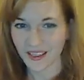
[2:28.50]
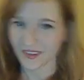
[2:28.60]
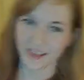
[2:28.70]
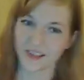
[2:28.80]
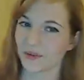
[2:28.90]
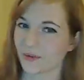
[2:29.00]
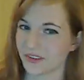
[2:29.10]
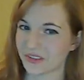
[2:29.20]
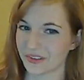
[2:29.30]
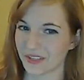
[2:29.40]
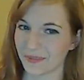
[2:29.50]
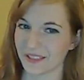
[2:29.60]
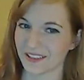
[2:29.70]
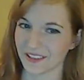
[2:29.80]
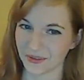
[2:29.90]
That other wall's all
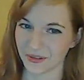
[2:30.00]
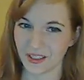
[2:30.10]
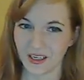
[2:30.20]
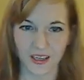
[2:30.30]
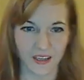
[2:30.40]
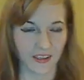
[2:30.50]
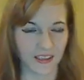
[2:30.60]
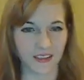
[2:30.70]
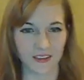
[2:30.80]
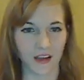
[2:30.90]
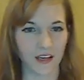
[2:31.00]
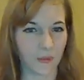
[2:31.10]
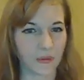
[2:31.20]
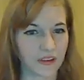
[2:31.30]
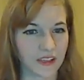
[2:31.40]
dummies, too. They did a
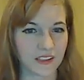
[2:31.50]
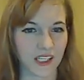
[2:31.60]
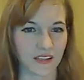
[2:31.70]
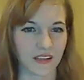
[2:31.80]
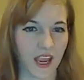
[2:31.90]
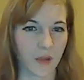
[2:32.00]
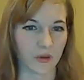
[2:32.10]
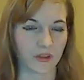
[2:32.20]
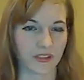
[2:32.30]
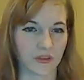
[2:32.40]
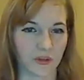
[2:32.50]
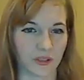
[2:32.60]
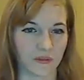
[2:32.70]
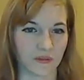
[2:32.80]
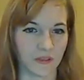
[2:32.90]
couple of things like that where they sort
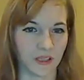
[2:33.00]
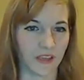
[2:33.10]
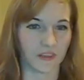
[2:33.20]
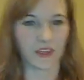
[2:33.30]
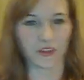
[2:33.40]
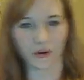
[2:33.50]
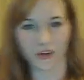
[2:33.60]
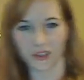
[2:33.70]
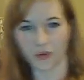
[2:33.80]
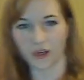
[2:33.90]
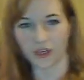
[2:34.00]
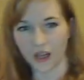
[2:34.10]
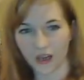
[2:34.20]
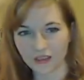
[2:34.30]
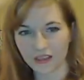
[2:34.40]
of they know you're going to want to
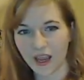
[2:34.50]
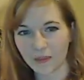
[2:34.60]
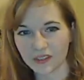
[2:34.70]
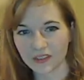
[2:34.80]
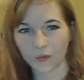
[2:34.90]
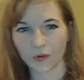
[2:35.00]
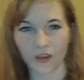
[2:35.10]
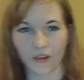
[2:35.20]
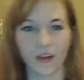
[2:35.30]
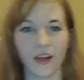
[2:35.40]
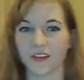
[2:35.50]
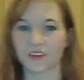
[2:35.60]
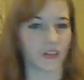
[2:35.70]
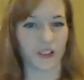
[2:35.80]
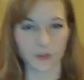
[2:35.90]
hug the opposite wall,
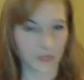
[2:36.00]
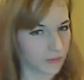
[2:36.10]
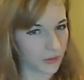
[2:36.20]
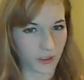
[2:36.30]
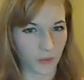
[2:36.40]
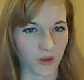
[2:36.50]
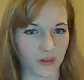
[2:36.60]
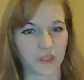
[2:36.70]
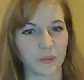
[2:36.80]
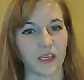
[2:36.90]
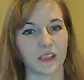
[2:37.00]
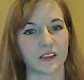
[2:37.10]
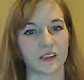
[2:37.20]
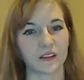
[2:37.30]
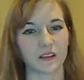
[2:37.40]
so they don't give you any wall
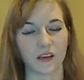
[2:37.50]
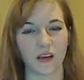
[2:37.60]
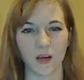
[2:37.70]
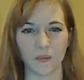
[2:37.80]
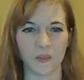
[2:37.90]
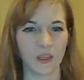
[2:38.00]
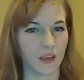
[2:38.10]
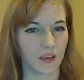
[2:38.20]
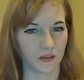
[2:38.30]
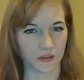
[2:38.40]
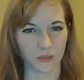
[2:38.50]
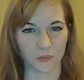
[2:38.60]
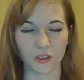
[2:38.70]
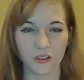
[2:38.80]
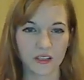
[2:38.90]
space. There's
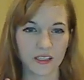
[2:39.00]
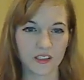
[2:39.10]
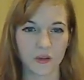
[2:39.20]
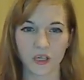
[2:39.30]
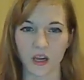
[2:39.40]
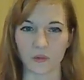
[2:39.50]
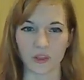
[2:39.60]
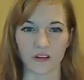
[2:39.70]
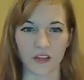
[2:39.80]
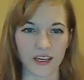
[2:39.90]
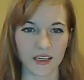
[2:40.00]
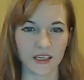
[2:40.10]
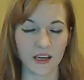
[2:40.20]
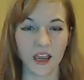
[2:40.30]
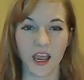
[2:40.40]
some good things going on with
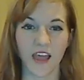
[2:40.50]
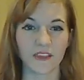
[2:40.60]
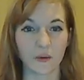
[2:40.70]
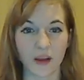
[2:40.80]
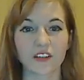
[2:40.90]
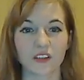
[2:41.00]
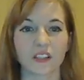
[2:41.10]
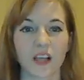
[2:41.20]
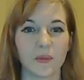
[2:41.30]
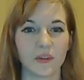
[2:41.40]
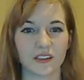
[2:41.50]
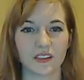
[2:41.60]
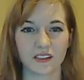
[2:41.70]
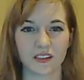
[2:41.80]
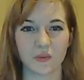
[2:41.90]
lighting, and there were actually a couple
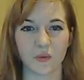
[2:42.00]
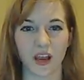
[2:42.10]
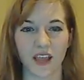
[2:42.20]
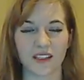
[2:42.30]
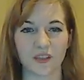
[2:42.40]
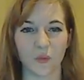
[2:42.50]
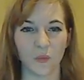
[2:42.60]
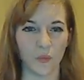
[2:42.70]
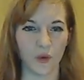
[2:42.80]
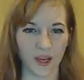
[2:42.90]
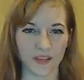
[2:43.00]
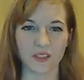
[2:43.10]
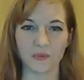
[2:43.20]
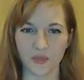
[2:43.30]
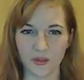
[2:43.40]
instances where I didn't want
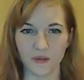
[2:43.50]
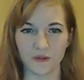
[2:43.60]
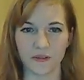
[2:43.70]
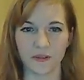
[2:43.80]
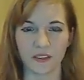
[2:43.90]
to move